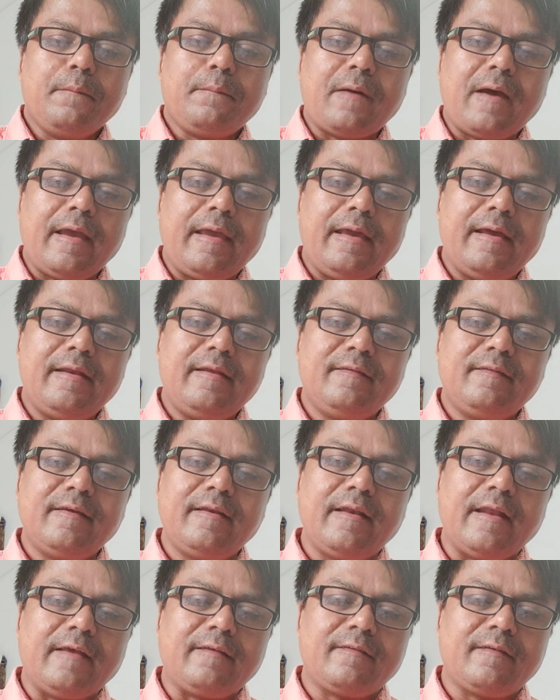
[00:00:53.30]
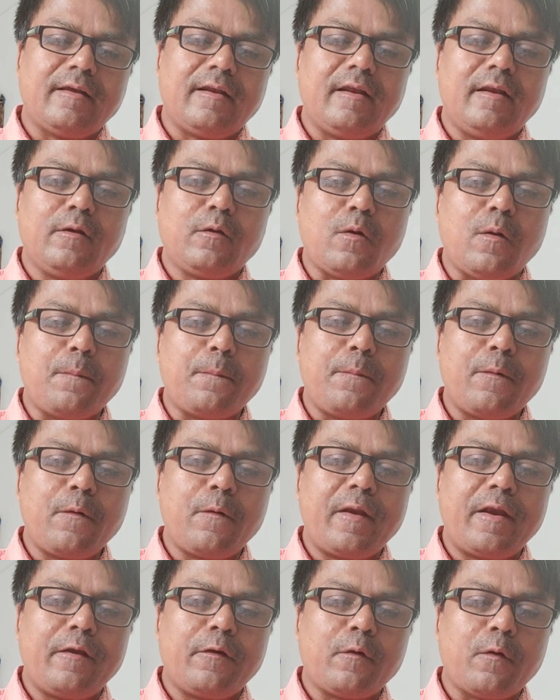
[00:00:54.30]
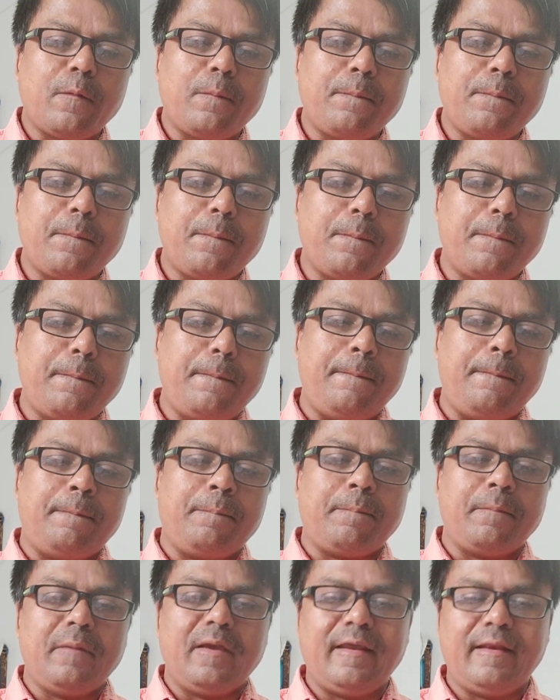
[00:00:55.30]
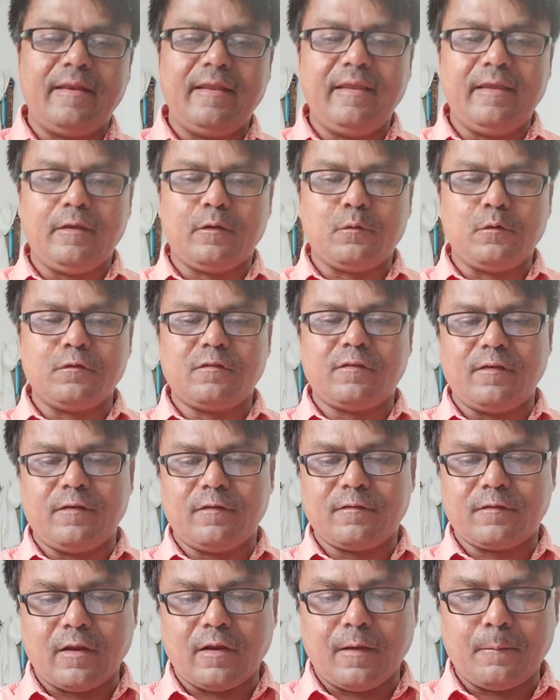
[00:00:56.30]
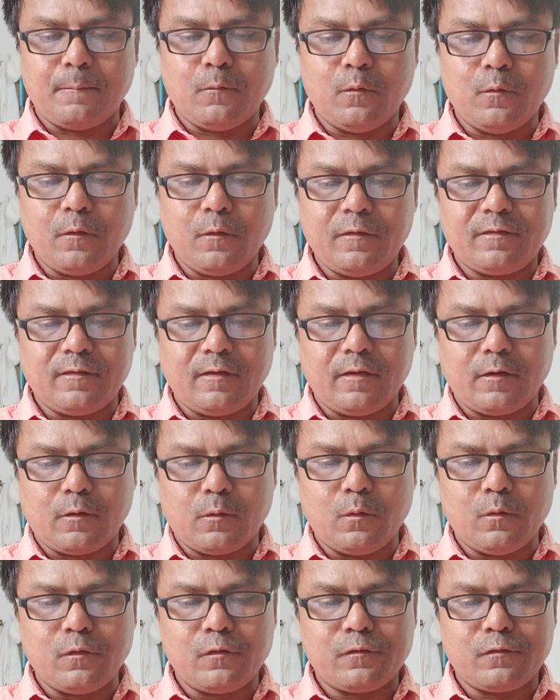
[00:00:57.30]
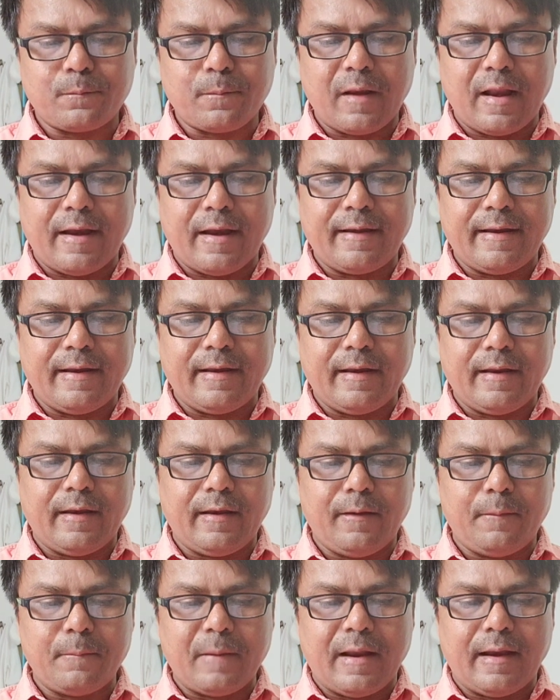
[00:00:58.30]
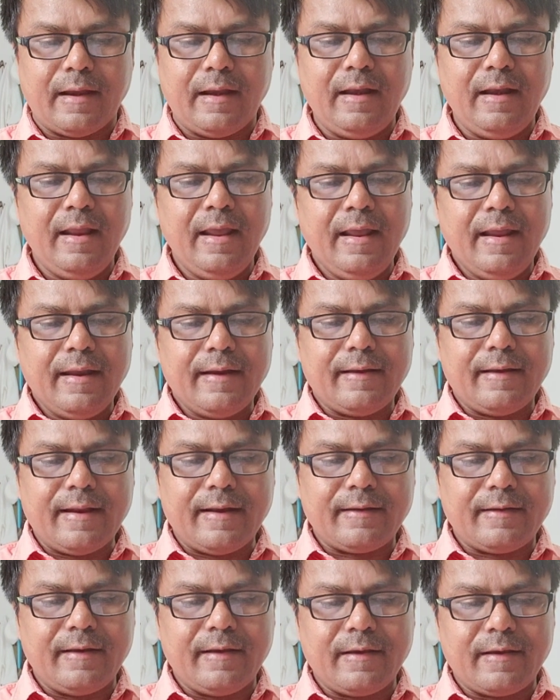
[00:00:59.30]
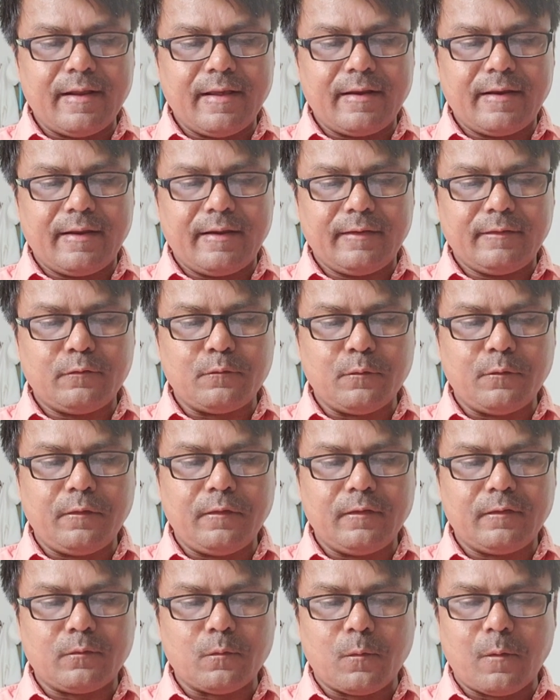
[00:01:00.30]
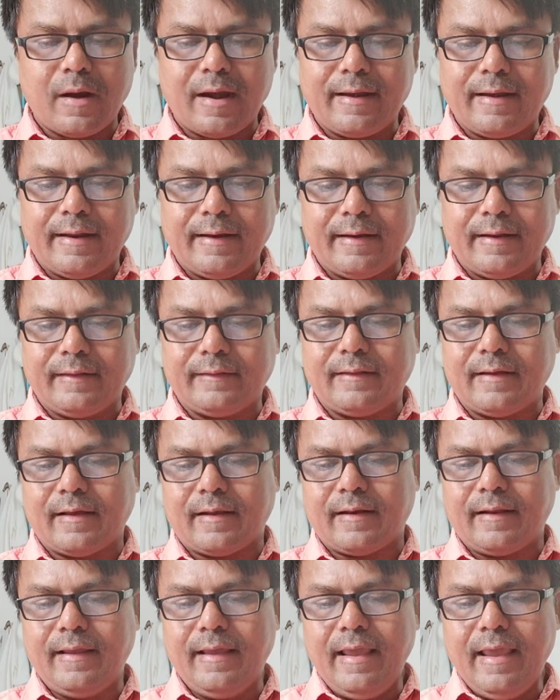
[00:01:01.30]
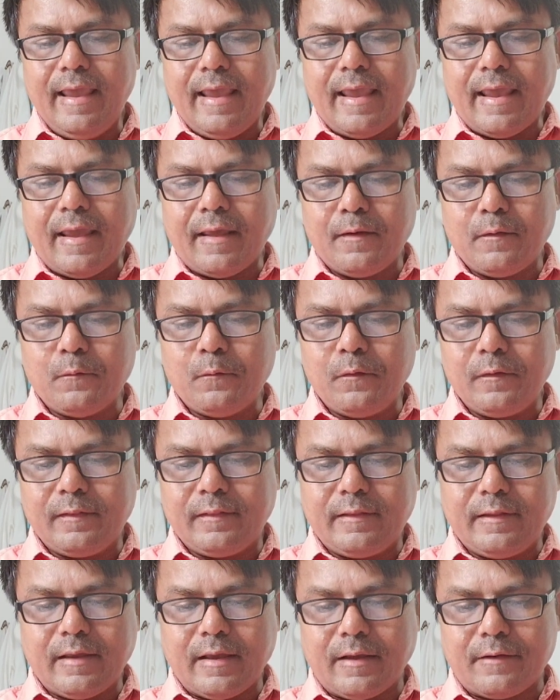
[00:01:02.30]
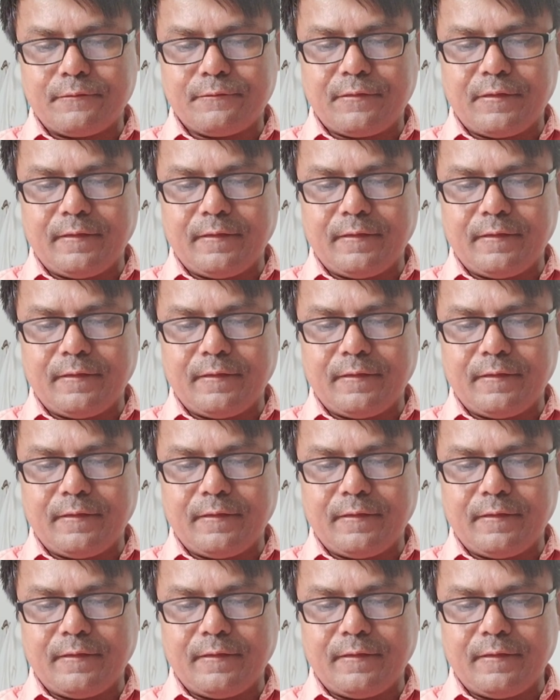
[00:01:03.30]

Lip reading: Fire is a natural component of many ecosystems, which includes plant and animal that interact with one another and with their